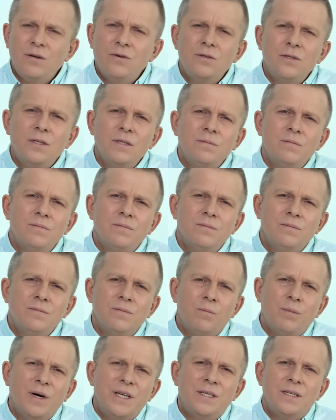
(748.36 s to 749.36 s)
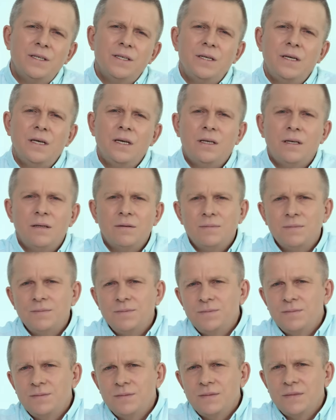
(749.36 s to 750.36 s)
millions of mothers
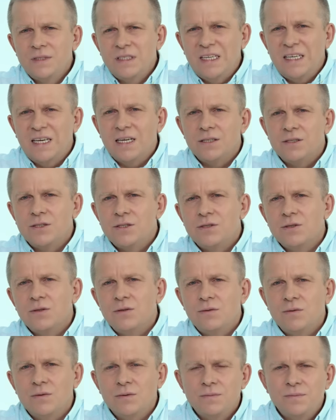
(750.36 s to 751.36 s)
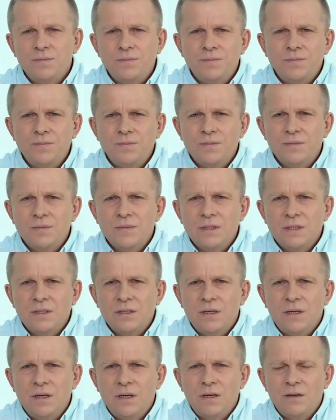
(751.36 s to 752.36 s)
and fathers
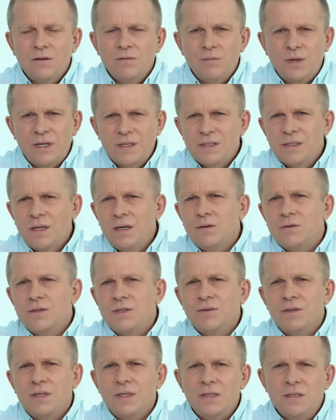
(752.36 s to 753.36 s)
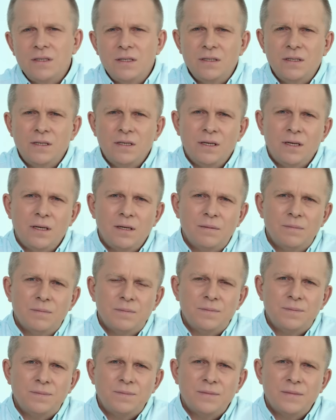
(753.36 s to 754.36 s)
are now abandoning their
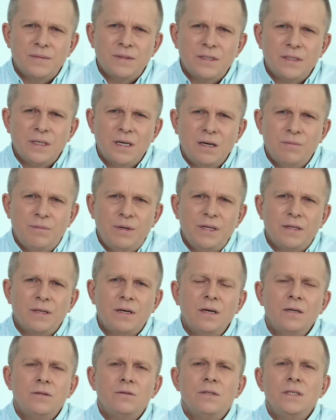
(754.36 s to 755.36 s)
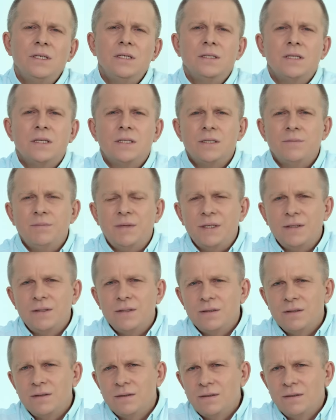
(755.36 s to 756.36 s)
children, condemning them to
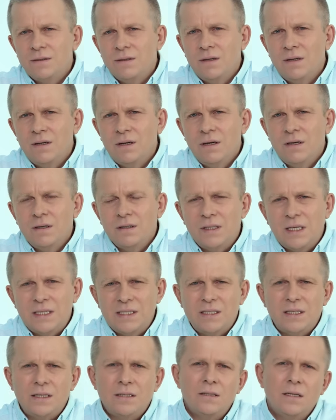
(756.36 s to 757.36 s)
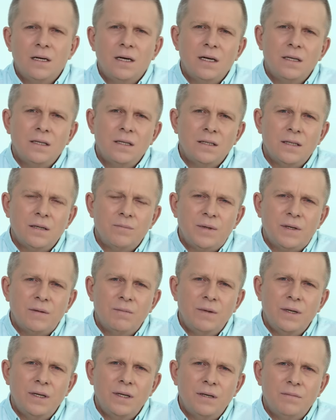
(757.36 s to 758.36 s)
death, suffering and
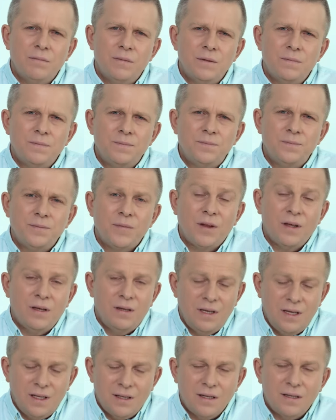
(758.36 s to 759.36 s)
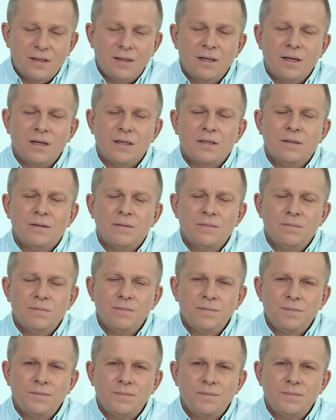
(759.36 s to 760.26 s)
problems. This is so,